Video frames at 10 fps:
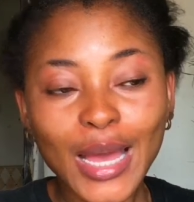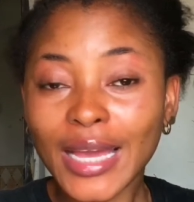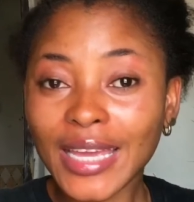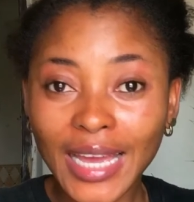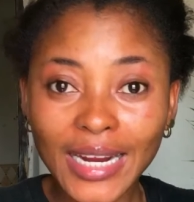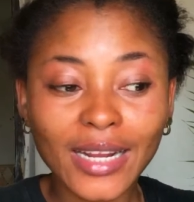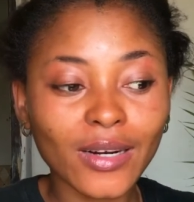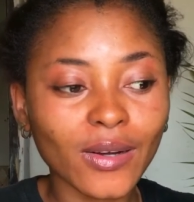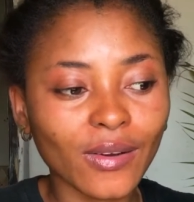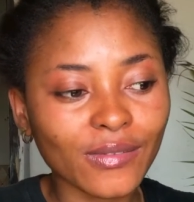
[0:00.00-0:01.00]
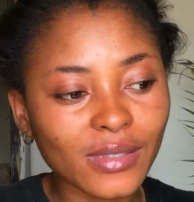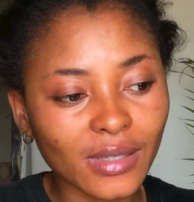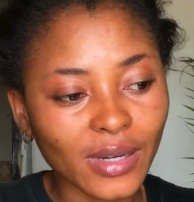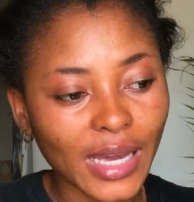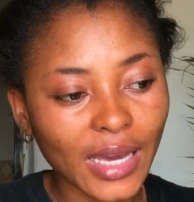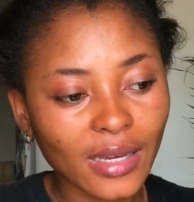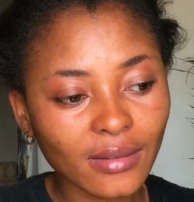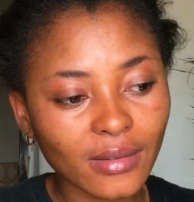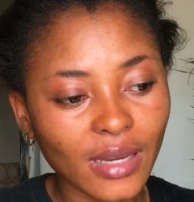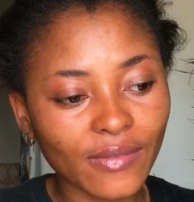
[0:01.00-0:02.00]
get a gloves, okay?
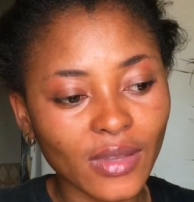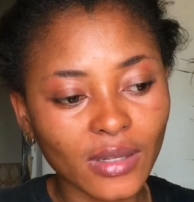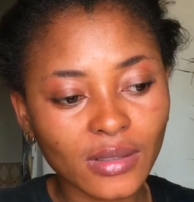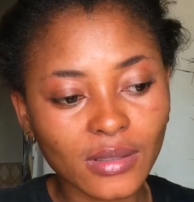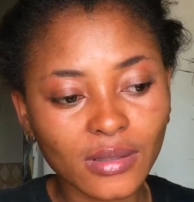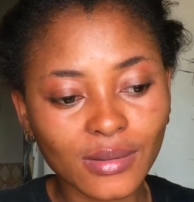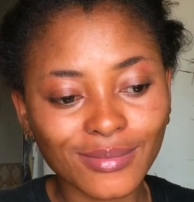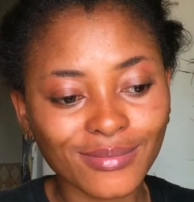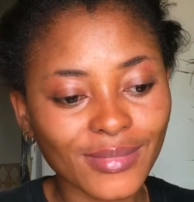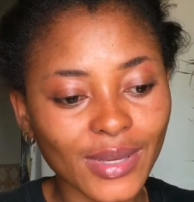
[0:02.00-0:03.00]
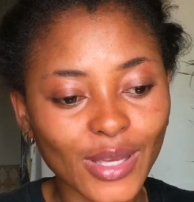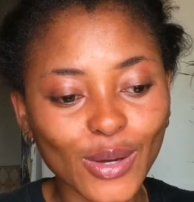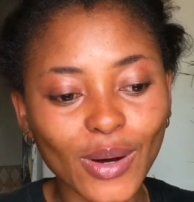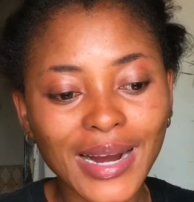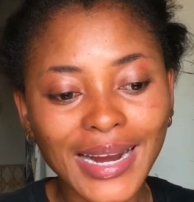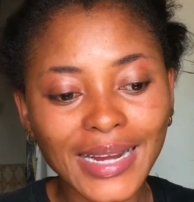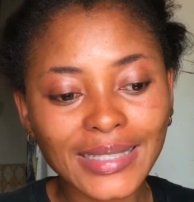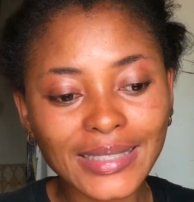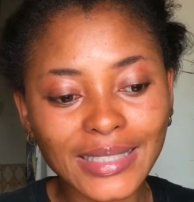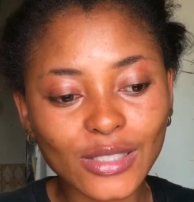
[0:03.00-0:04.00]
If not, your
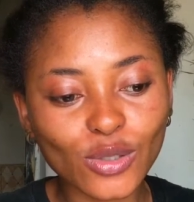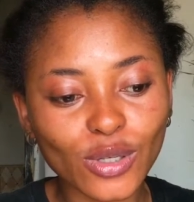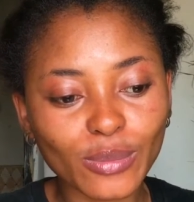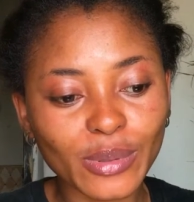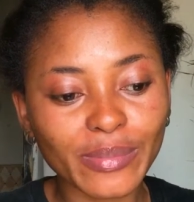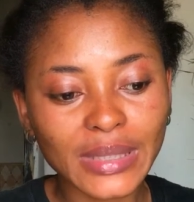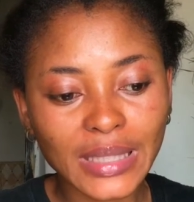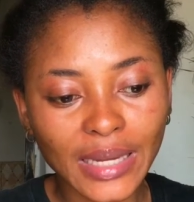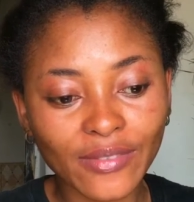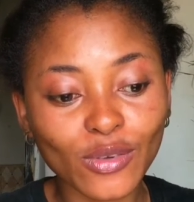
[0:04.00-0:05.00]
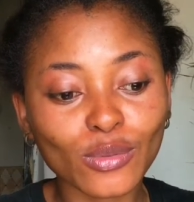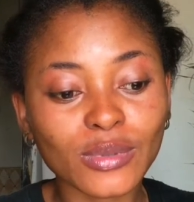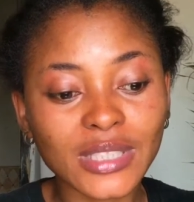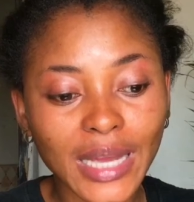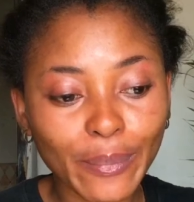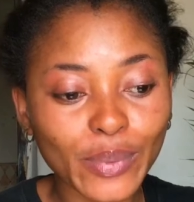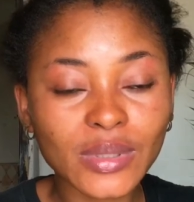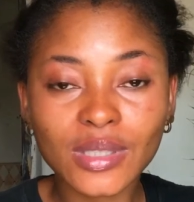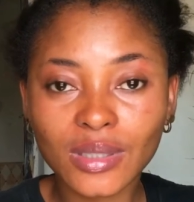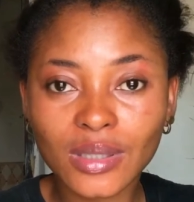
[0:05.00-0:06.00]
hand is gonna be bitter. If you dare
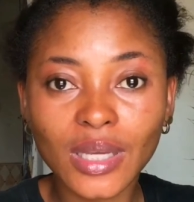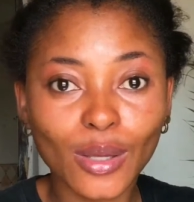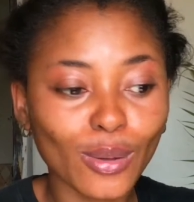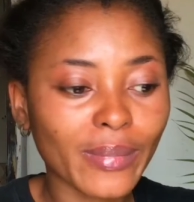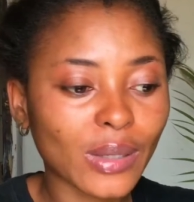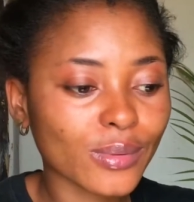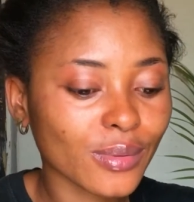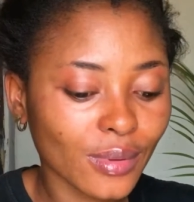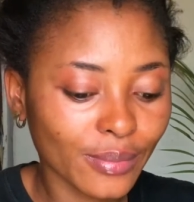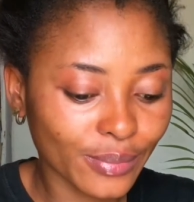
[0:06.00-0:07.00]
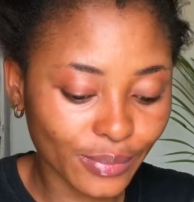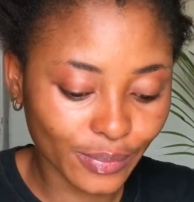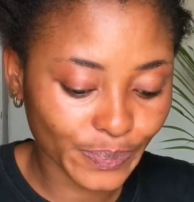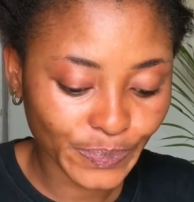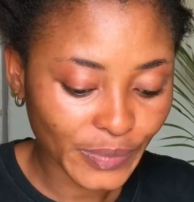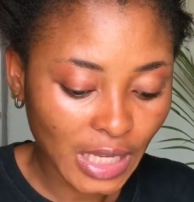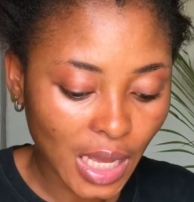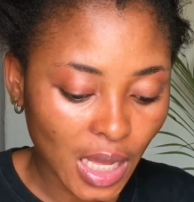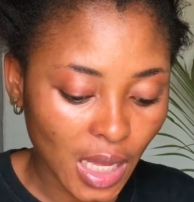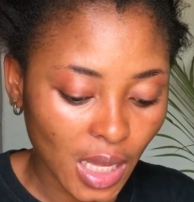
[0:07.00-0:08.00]
put this in your mouth,
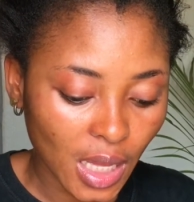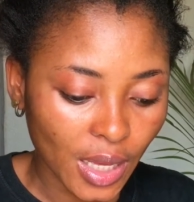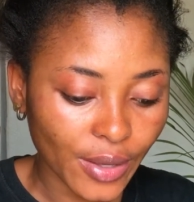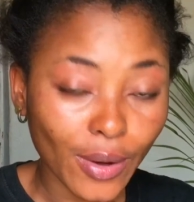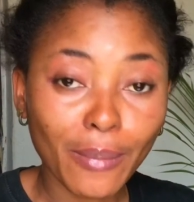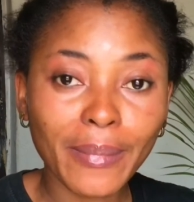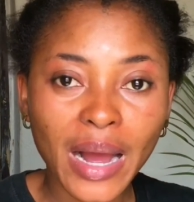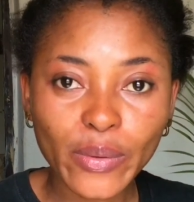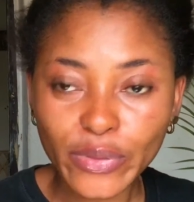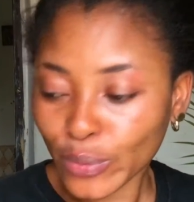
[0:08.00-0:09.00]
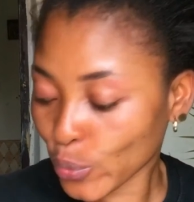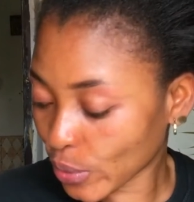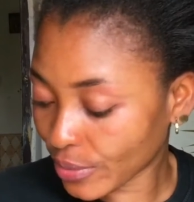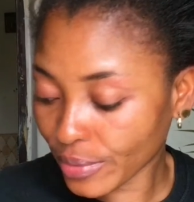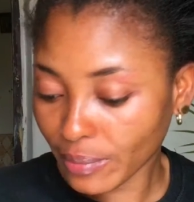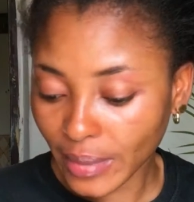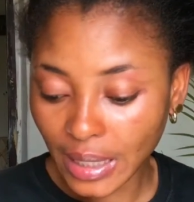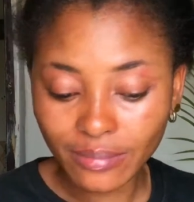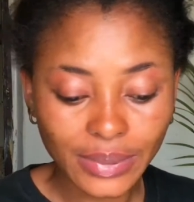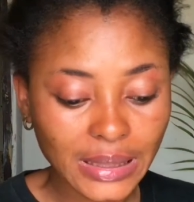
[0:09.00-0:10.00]
your mouth will
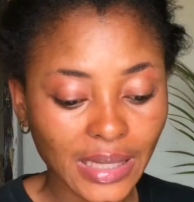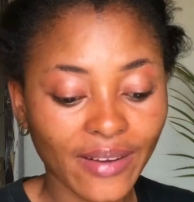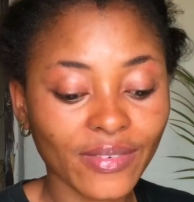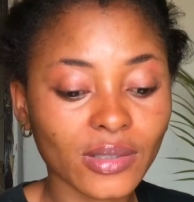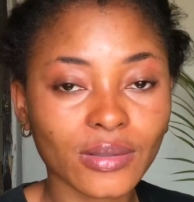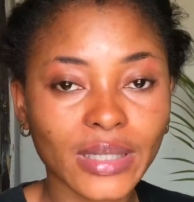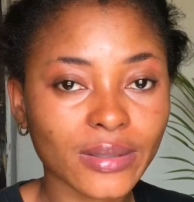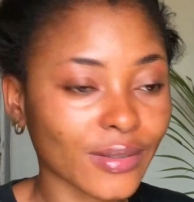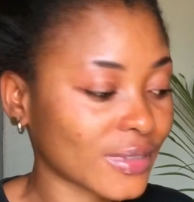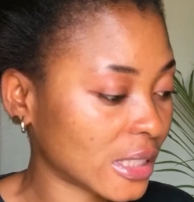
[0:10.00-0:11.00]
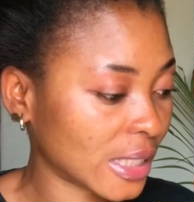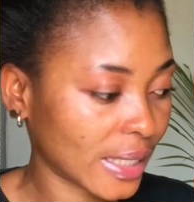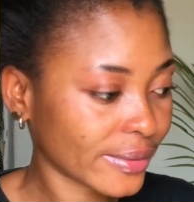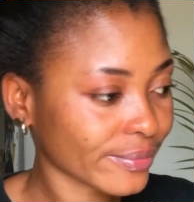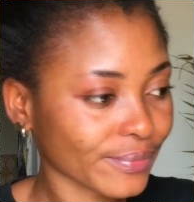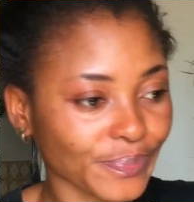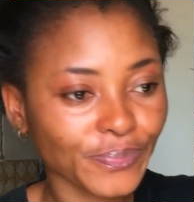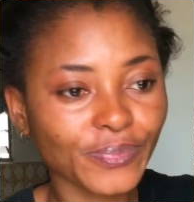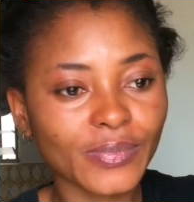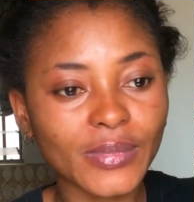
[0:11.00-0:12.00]
remain bitter for the rest of the day,
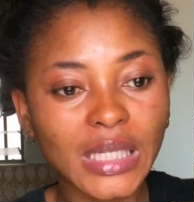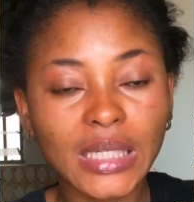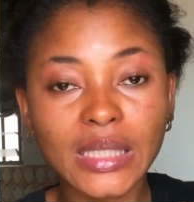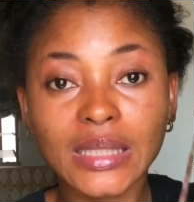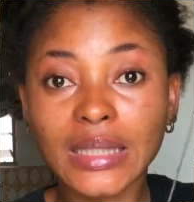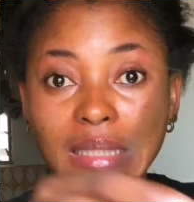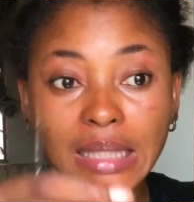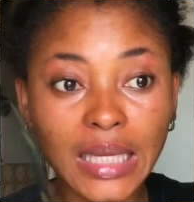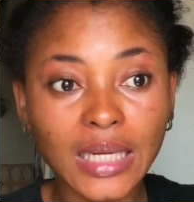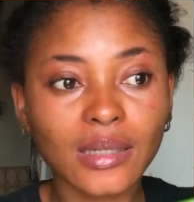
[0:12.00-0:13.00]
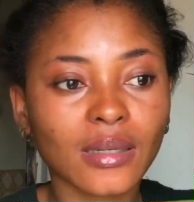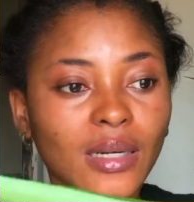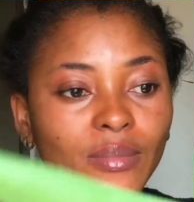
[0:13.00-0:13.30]
because this thing can be